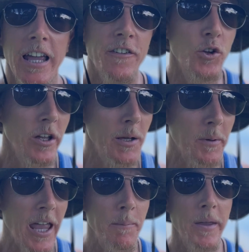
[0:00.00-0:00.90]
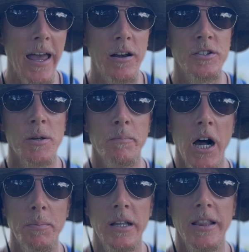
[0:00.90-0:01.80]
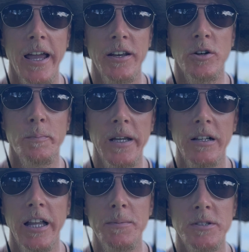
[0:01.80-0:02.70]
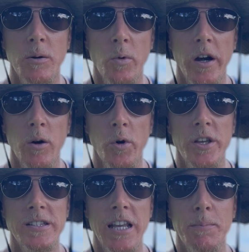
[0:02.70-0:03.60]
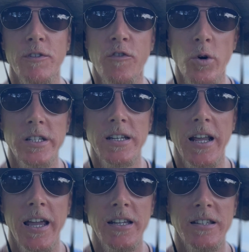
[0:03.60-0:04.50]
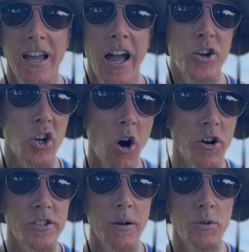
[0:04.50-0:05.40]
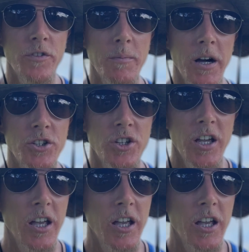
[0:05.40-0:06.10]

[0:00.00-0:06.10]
If you end up camping out on some public land or BLM somewhere where you can stay up to 14 days and your car's not moving much,